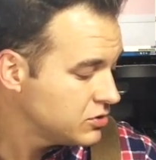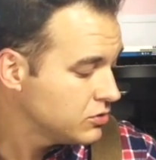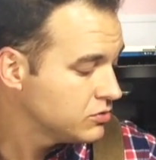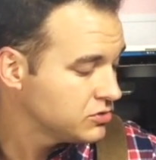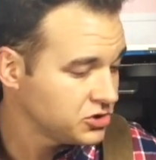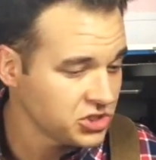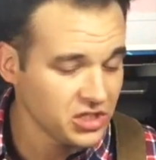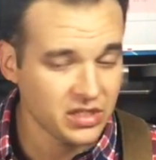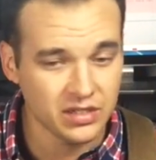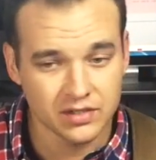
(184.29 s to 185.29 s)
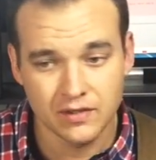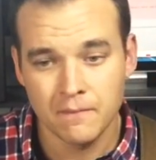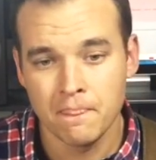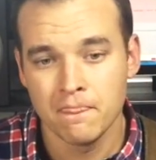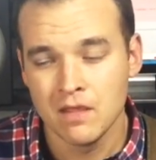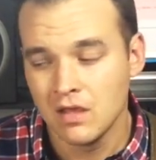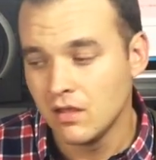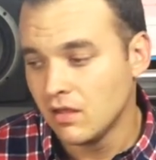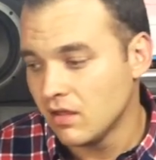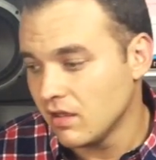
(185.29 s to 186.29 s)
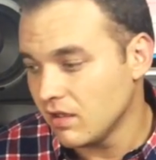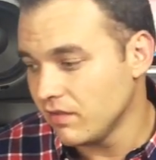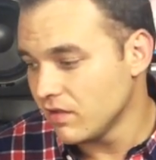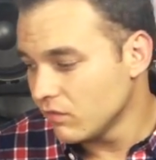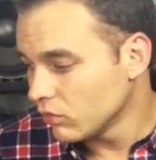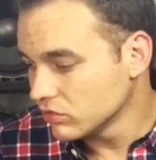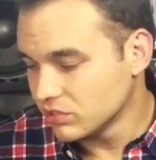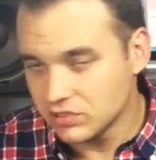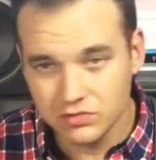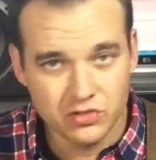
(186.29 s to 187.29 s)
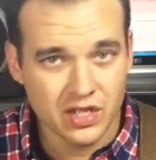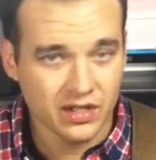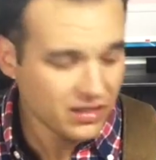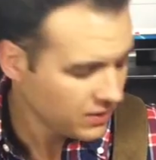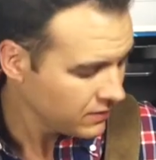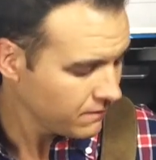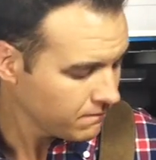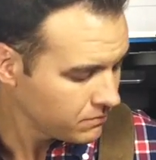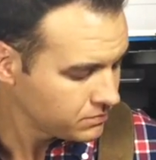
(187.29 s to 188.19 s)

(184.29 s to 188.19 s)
to G. And then we'll just do that again.